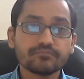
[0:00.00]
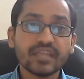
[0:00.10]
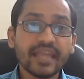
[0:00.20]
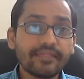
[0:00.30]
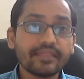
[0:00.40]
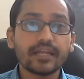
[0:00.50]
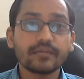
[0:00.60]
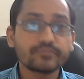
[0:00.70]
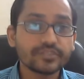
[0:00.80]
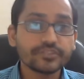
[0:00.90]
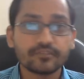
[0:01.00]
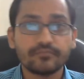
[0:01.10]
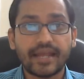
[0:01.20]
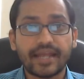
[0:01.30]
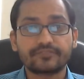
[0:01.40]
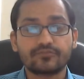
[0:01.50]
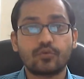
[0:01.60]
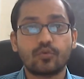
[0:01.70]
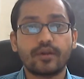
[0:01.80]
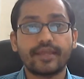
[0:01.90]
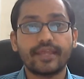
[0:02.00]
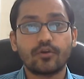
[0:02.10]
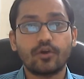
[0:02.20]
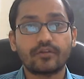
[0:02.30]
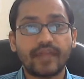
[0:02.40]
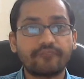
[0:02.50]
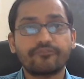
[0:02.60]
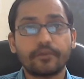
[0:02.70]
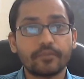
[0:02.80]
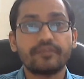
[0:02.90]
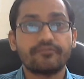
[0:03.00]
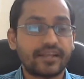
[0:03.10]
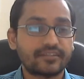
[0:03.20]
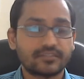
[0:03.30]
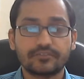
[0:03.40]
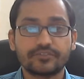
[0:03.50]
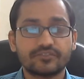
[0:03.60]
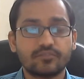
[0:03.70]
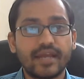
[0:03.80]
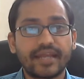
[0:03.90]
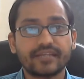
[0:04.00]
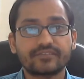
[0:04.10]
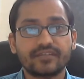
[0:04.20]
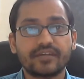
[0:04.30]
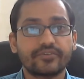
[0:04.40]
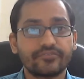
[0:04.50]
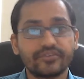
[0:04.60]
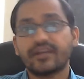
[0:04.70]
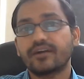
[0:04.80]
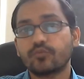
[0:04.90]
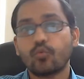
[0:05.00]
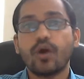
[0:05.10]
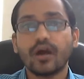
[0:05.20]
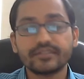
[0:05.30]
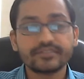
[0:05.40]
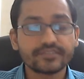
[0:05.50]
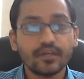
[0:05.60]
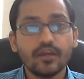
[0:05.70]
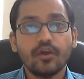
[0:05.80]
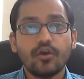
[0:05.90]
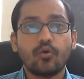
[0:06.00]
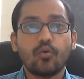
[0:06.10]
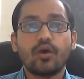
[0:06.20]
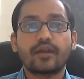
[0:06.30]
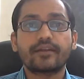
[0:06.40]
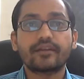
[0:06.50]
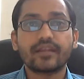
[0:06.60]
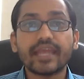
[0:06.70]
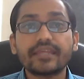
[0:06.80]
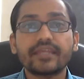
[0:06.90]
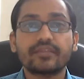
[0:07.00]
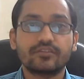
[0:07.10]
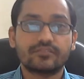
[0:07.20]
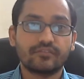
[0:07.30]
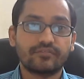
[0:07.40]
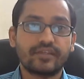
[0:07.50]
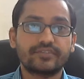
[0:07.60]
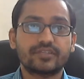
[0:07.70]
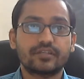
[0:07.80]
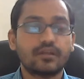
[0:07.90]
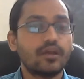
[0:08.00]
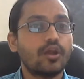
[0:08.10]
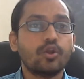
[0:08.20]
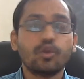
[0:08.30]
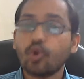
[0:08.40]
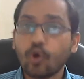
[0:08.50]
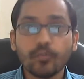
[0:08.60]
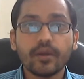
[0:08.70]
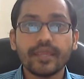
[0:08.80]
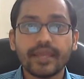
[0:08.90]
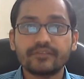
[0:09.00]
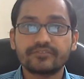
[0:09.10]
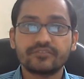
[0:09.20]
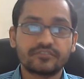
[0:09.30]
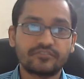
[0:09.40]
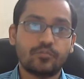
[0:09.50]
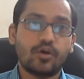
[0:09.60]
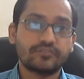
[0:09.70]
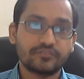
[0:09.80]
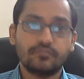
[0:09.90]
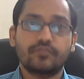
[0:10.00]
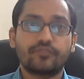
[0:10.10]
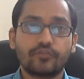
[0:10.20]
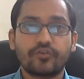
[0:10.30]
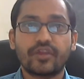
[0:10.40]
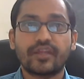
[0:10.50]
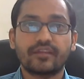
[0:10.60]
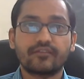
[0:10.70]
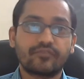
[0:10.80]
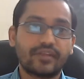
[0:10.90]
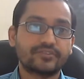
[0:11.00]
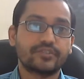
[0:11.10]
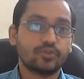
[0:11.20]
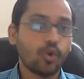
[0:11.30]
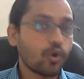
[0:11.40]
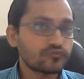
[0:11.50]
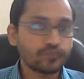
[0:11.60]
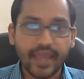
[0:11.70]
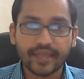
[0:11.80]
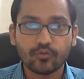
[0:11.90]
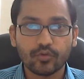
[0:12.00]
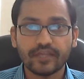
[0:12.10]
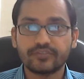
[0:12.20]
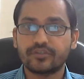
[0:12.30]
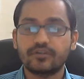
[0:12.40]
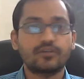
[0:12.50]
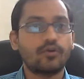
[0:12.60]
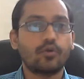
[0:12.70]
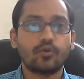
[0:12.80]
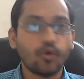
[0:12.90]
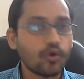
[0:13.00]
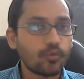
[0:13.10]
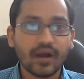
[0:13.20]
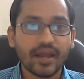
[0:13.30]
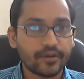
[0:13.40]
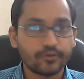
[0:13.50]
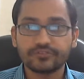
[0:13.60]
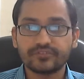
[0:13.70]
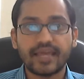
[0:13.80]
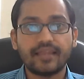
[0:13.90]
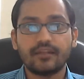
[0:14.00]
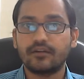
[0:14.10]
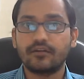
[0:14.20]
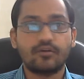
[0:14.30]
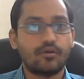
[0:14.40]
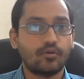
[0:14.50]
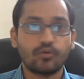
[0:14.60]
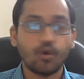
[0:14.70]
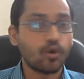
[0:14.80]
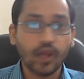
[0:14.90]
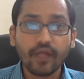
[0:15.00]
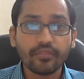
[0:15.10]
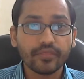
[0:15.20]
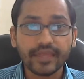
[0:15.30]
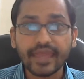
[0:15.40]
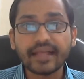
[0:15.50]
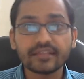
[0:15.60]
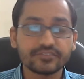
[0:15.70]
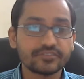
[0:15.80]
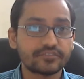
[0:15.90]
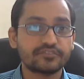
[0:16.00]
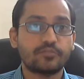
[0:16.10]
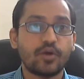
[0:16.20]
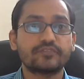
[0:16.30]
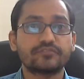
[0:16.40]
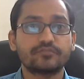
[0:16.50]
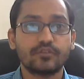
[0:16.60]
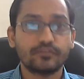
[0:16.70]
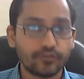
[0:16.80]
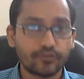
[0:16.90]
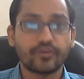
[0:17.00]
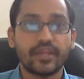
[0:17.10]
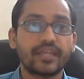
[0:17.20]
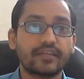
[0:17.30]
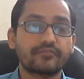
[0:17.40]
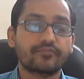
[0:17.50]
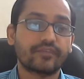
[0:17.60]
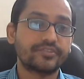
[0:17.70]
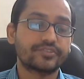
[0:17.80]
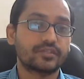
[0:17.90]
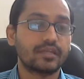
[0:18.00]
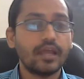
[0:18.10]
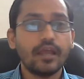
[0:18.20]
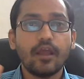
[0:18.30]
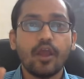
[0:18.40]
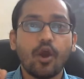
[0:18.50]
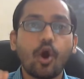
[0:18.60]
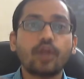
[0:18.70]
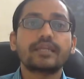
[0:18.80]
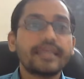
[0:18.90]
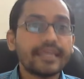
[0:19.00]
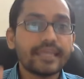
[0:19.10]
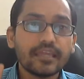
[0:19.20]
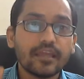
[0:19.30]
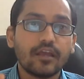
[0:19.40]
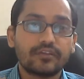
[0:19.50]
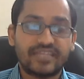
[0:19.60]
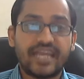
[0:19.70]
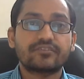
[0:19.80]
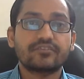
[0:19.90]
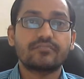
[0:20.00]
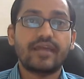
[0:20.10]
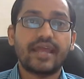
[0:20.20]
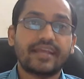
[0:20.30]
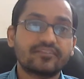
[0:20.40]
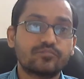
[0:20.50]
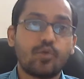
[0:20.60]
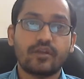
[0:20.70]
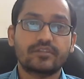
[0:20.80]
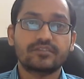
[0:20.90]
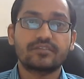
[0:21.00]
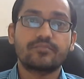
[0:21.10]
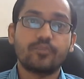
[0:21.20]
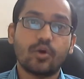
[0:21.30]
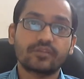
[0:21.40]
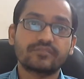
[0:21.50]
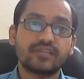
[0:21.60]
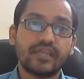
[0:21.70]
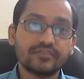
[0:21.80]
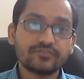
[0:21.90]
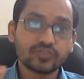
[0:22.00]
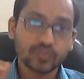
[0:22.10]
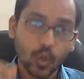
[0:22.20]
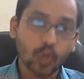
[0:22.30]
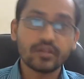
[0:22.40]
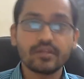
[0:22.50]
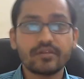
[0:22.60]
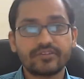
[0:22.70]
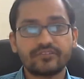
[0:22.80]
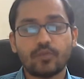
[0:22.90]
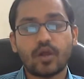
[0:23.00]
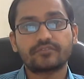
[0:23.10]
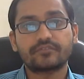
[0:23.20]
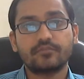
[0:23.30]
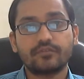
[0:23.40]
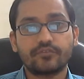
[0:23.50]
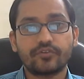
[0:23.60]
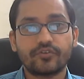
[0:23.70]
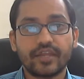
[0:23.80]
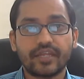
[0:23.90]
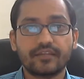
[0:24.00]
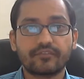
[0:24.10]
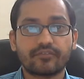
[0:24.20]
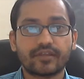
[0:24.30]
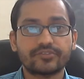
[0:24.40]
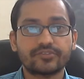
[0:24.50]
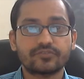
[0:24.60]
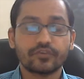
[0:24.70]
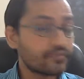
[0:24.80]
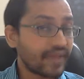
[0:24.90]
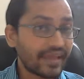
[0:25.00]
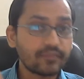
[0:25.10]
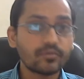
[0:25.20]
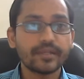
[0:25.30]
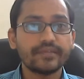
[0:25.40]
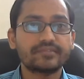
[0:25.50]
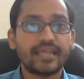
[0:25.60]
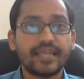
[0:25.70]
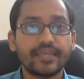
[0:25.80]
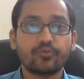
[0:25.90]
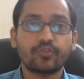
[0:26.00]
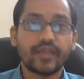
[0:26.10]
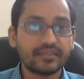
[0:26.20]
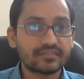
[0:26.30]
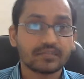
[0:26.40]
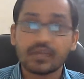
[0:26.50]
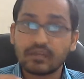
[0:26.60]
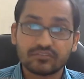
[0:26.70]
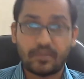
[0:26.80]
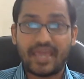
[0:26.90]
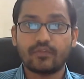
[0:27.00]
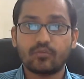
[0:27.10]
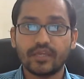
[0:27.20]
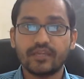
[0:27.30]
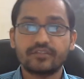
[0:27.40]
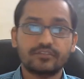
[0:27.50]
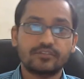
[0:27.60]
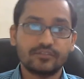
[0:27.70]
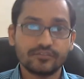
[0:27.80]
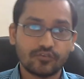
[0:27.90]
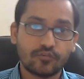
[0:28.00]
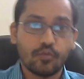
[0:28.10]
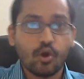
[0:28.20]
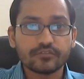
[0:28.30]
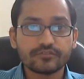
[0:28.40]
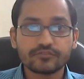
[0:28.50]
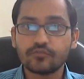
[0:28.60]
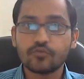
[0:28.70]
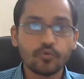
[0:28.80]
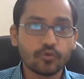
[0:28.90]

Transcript: and the commercial banks who are working on FRB, fractional reserve banking standard, they are the ones who are creating this inflation. Nobody else is responsible for creating inflation. No speculator or no buyer or seller or nothing else is responsible for creating inflation. Only central bank's monetary policy is solely responsible for creating inflation. So if anybody is telling you that speculators or monsoon